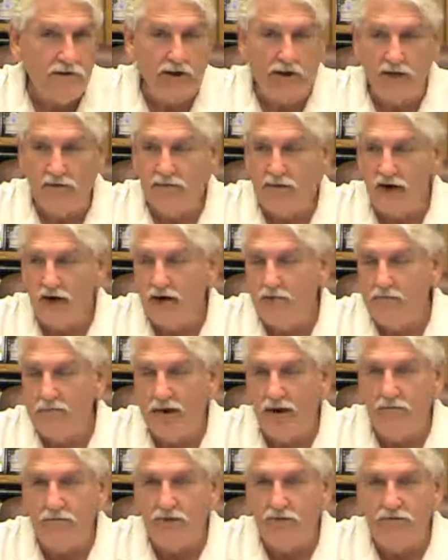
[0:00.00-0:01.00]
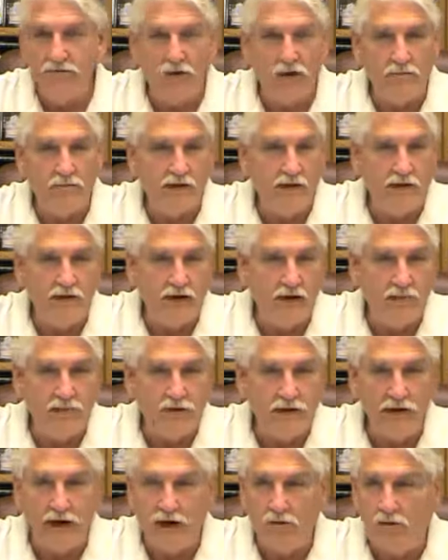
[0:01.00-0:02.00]
I've got a baby formula
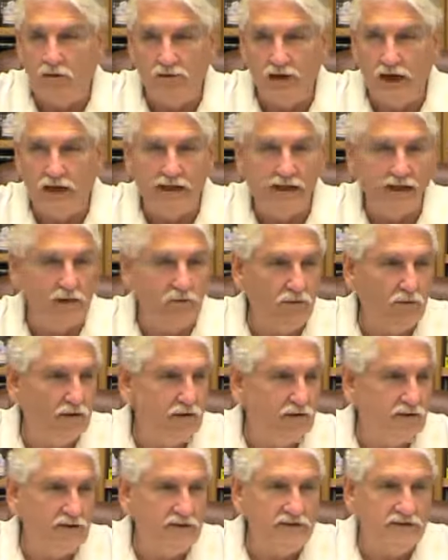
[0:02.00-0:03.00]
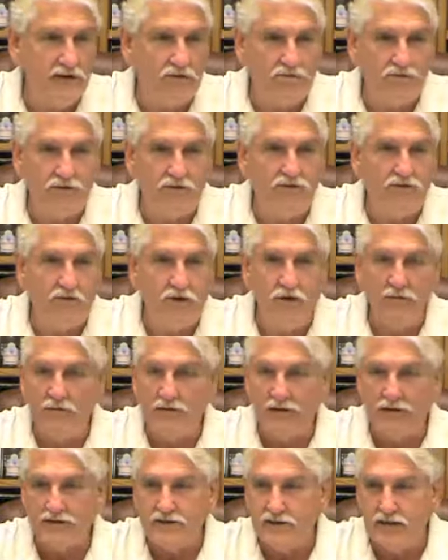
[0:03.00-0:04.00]
coming out. We've got to get rid of these infant
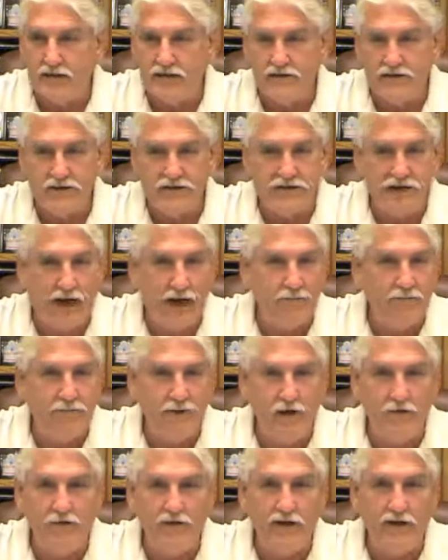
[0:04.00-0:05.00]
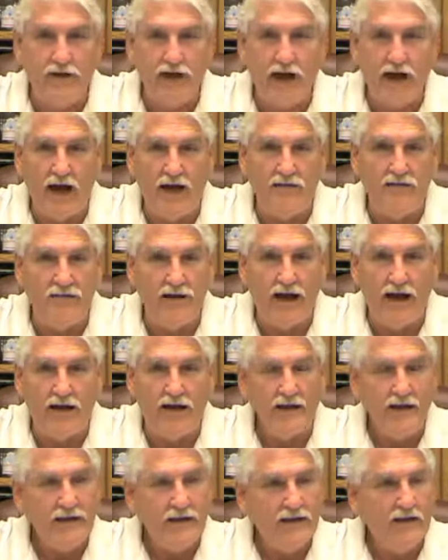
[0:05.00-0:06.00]
formulas that are just high protein and high
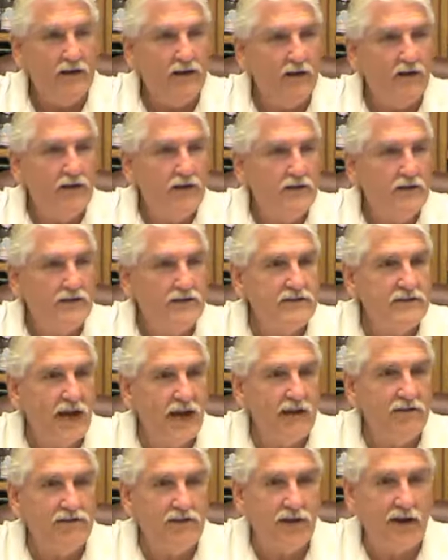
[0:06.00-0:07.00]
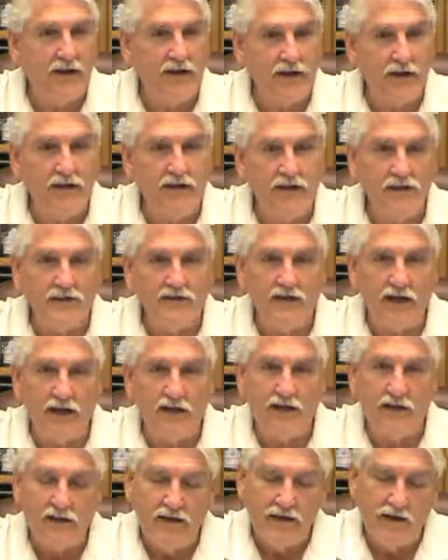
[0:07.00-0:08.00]
fat. You know, the sad thing is
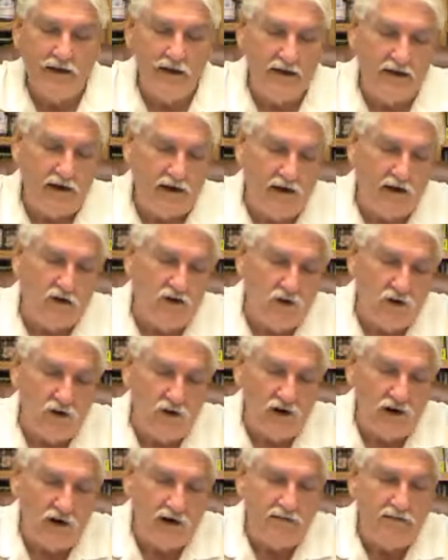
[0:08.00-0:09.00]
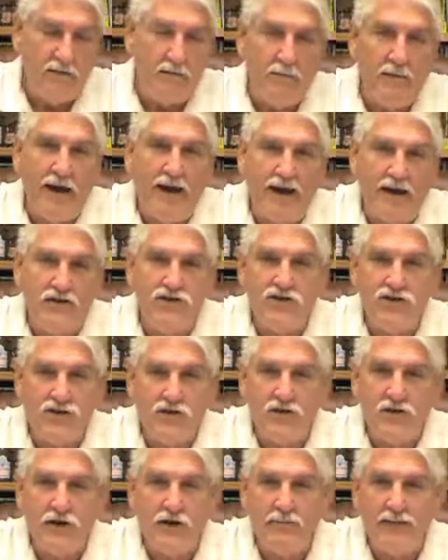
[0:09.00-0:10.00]
that in our in the
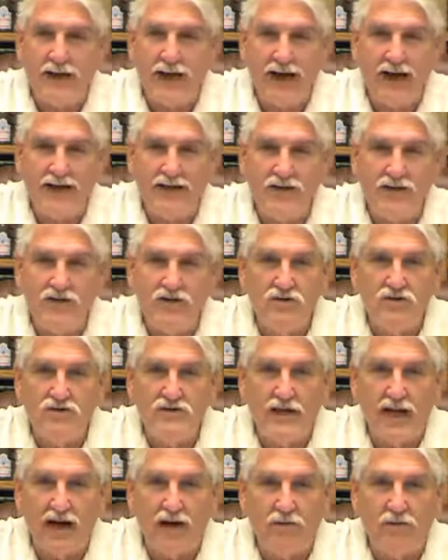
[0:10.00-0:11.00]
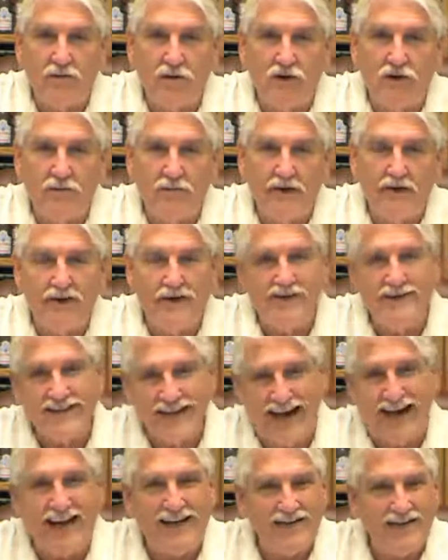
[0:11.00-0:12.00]
mainstream, and I hate to use that word because
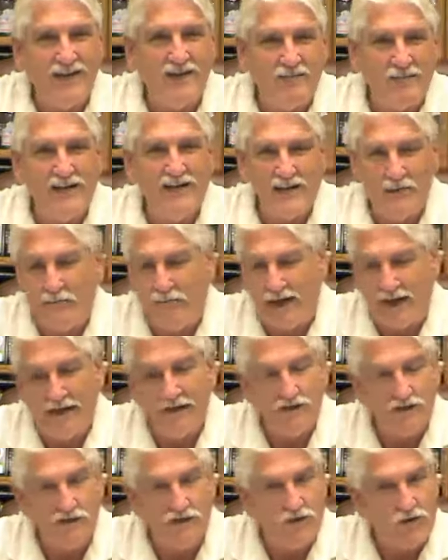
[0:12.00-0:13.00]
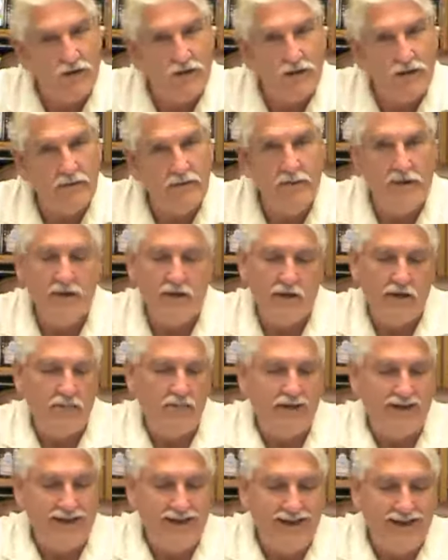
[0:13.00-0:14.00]
God should be the mainstream,
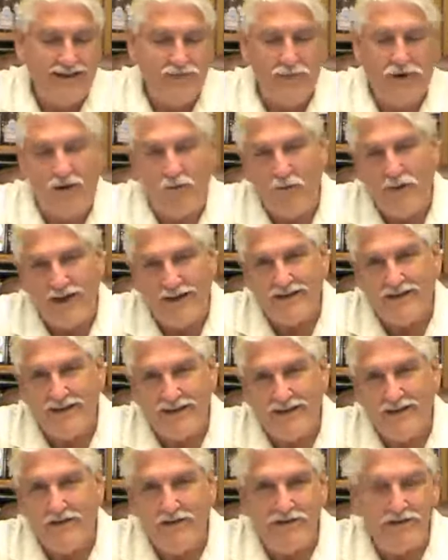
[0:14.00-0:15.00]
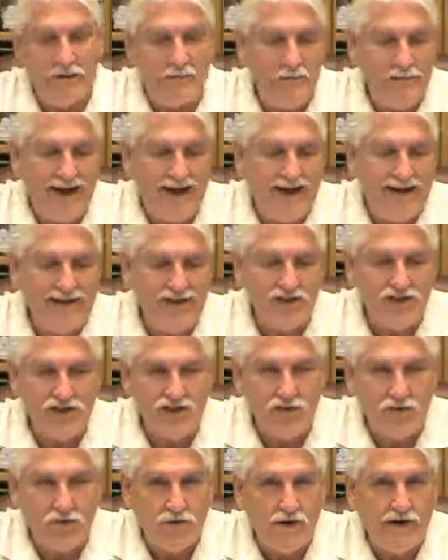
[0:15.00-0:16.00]
but in what we consider the
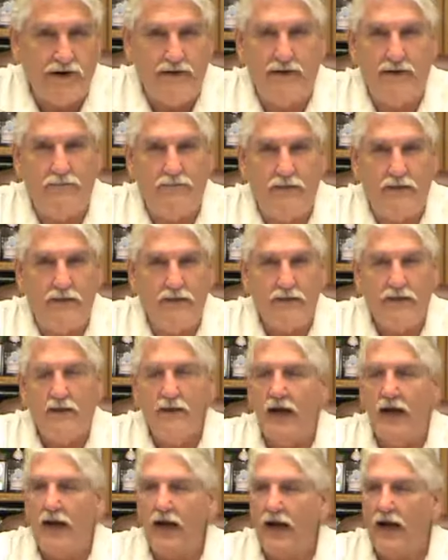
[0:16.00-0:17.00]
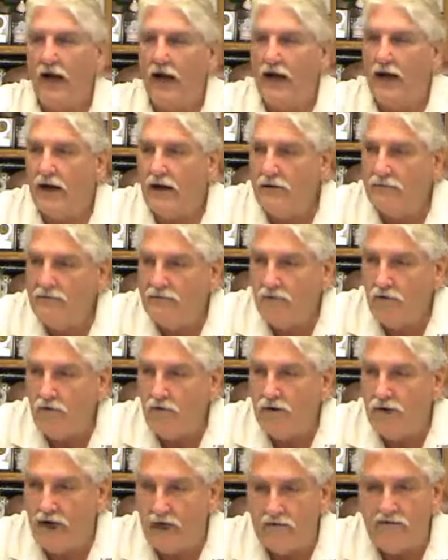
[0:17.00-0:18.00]
mainstream, um,
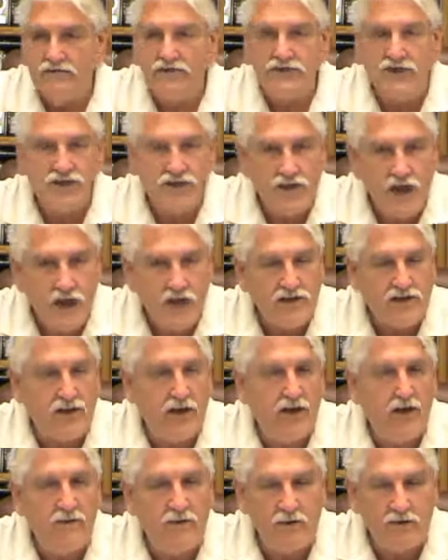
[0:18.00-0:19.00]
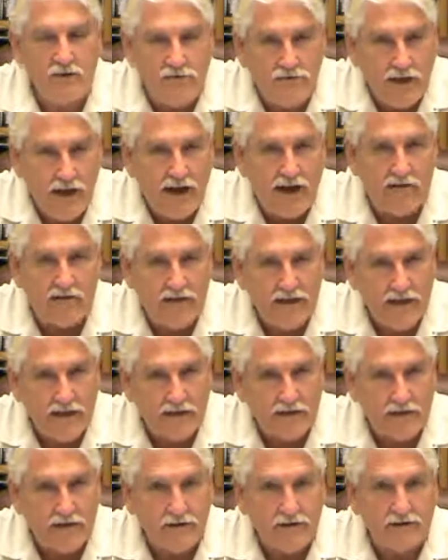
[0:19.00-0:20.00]
we have such a profound
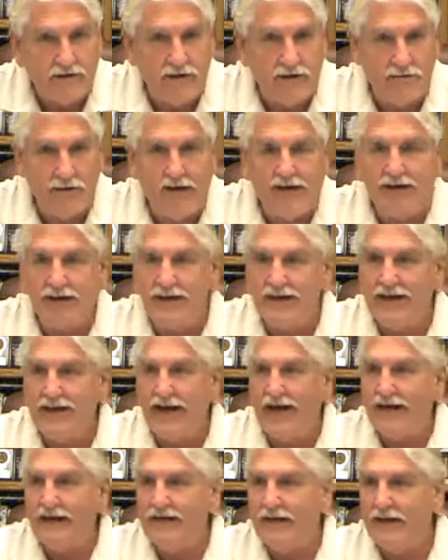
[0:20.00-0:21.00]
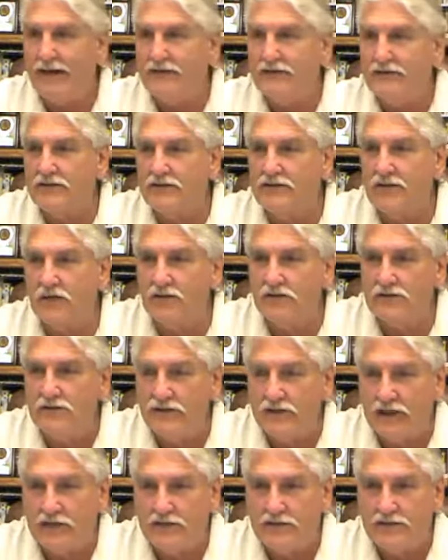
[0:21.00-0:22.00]
ignorance. The American Dietetics
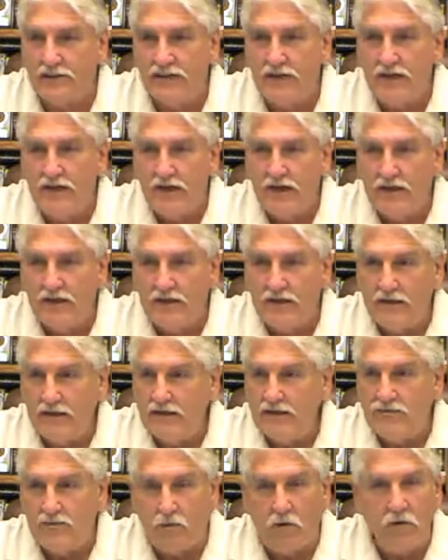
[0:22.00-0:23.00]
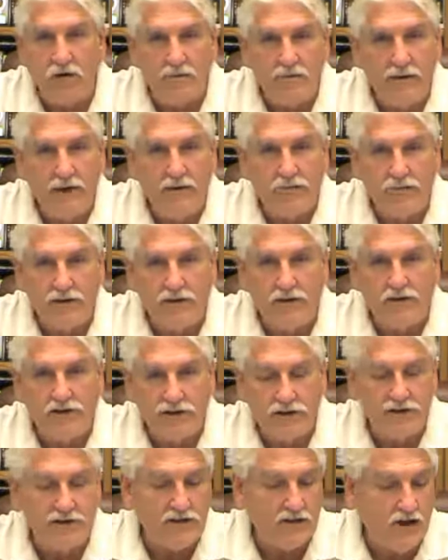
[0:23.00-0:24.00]
Association these poor people are
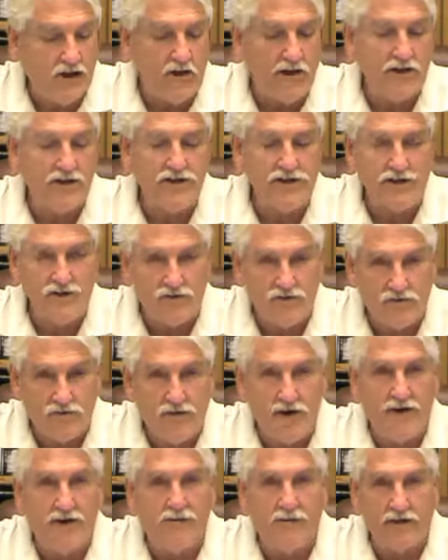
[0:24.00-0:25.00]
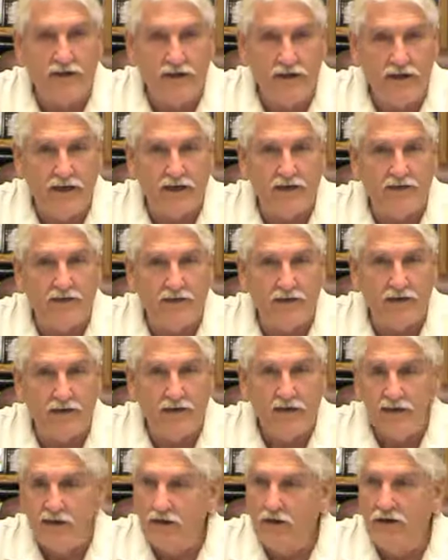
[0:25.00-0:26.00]
just are extremely ignorant.
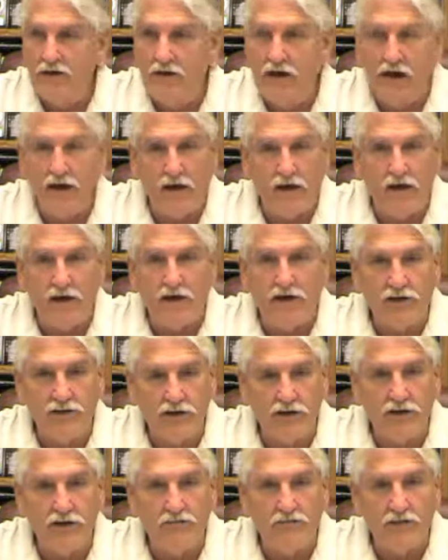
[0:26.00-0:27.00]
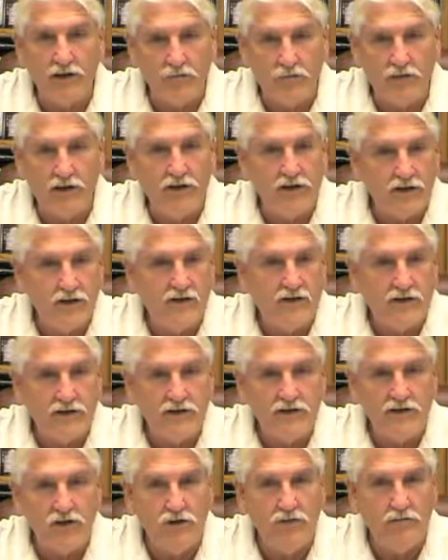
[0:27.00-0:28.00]
You know how long it took them to redo
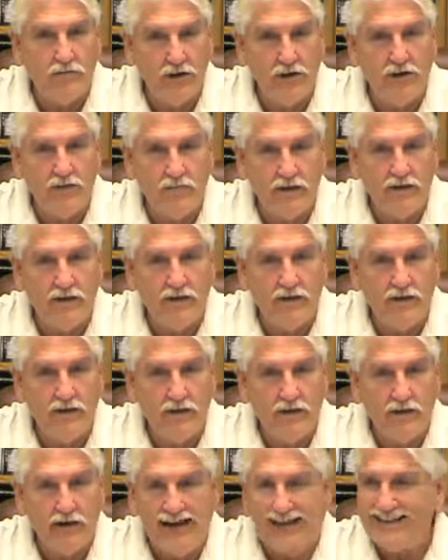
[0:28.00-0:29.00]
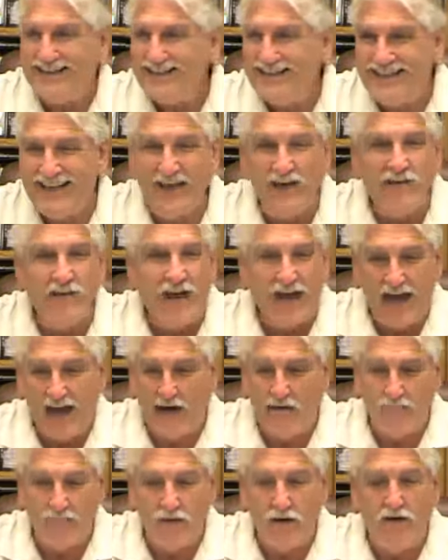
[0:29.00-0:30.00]
this new pyramid? And still they
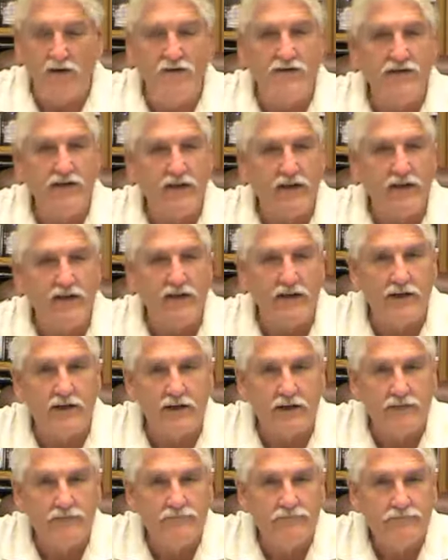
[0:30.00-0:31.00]
had milk sitting there.